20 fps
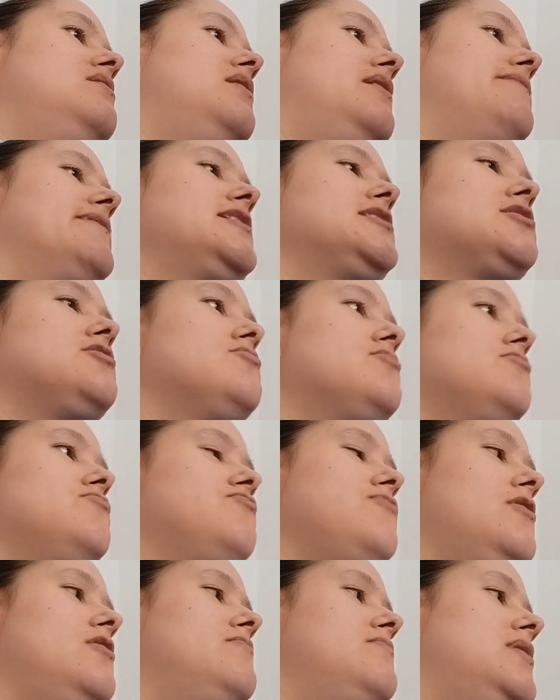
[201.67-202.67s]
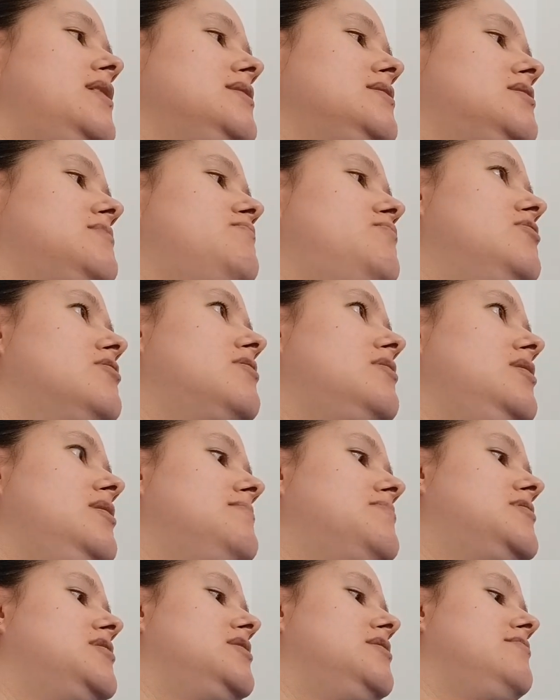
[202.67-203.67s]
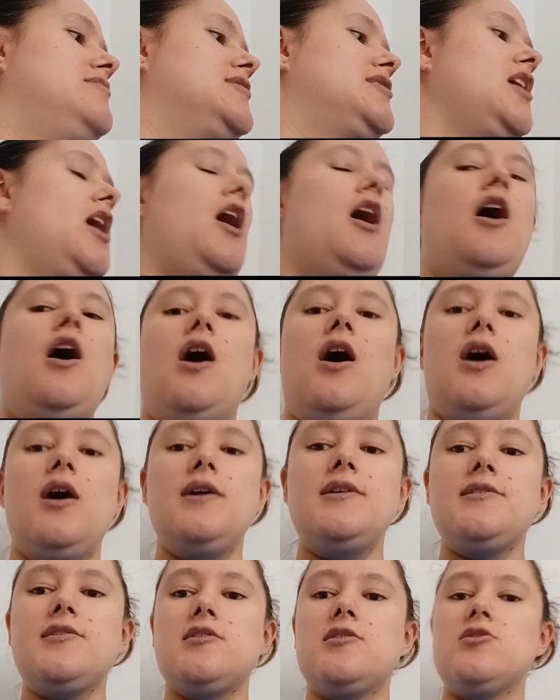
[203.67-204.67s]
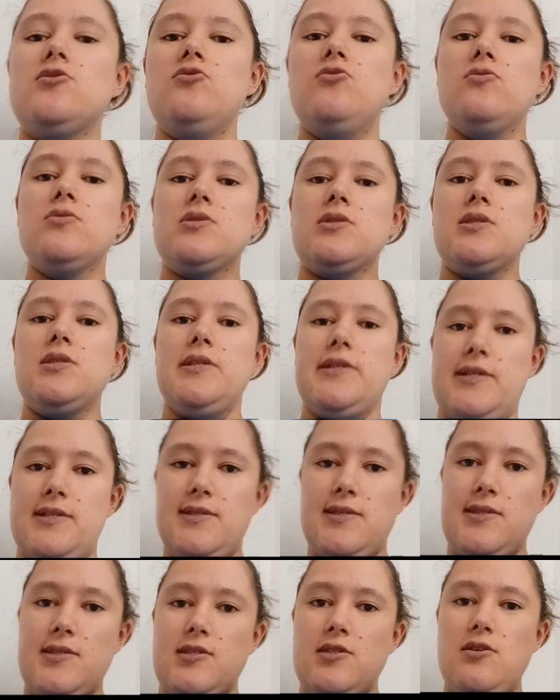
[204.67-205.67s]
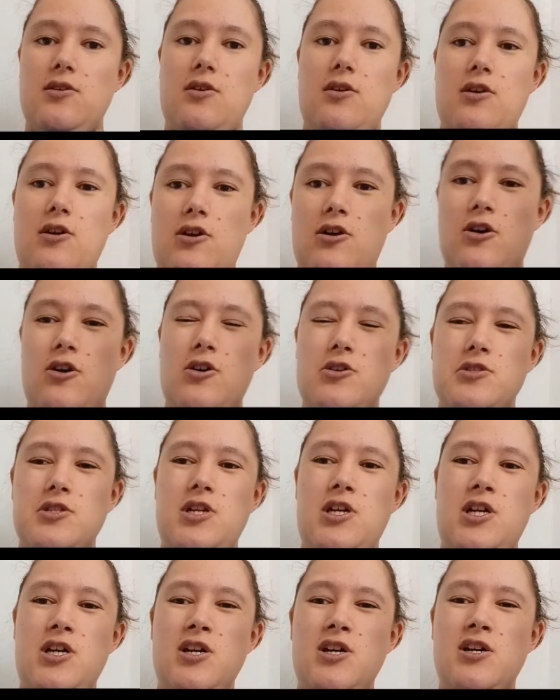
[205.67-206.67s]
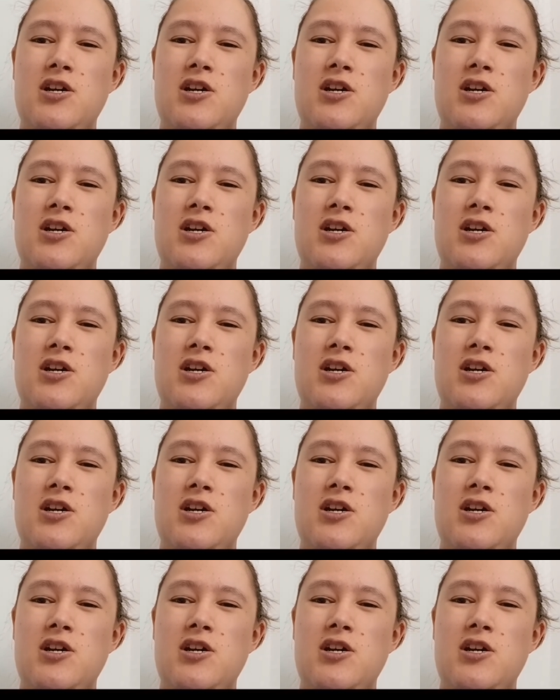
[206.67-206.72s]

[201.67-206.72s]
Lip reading: I think it's called the Romance Book Club series. I saw this on,